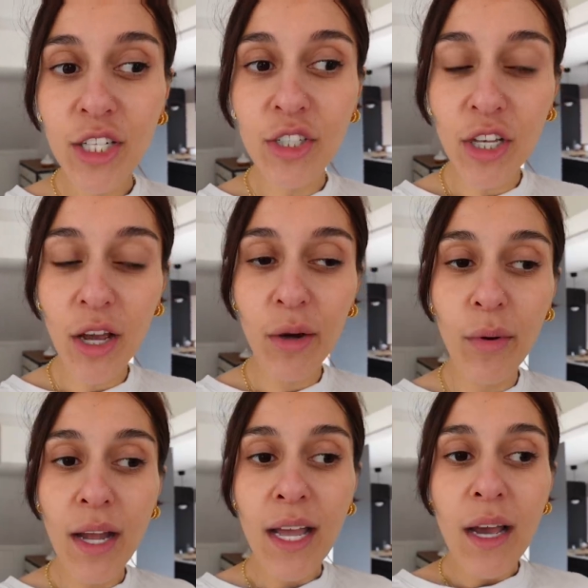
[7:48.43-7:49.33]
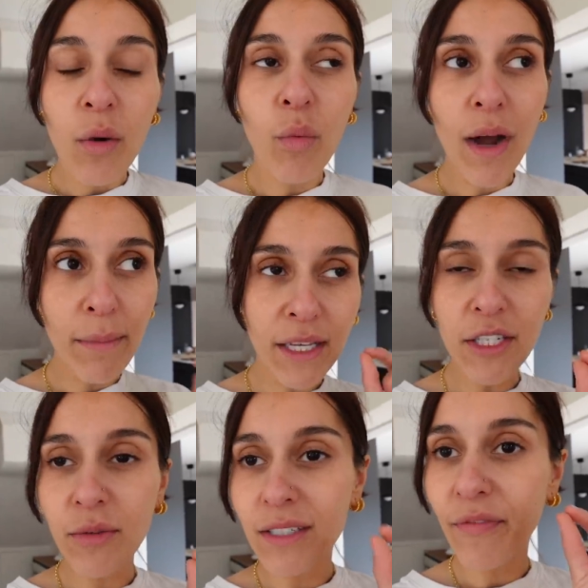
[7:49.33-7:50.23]
So what I'm gonna
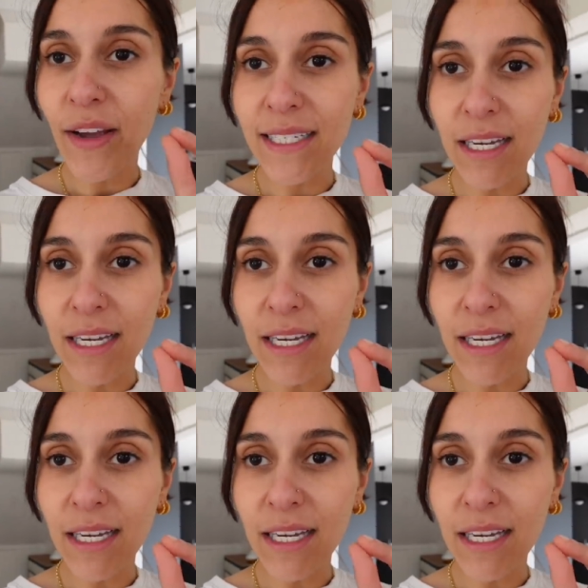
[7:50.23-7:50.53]
do is find